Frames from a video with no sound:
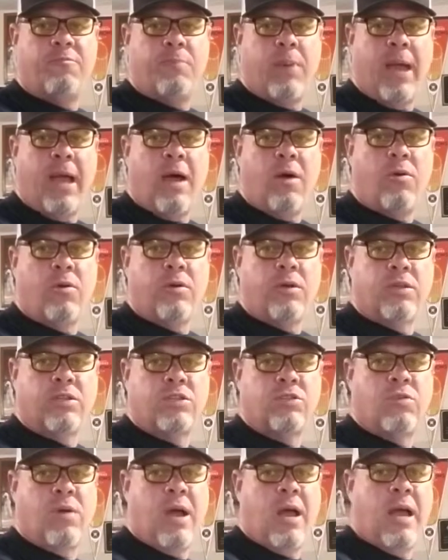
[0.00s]
power in the
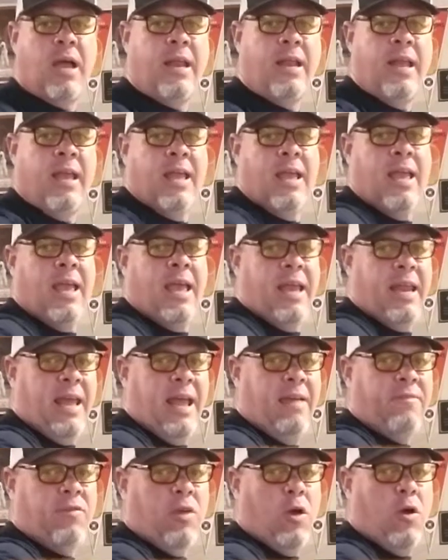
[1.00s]
stride and they
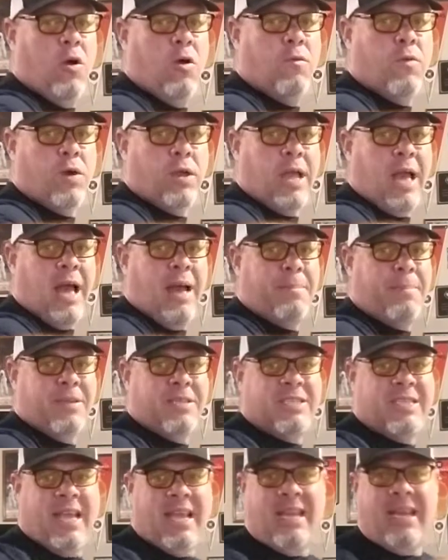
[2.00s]
have to
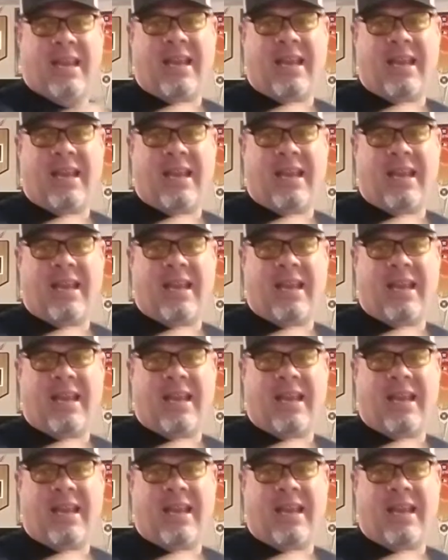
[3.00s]
overcompensate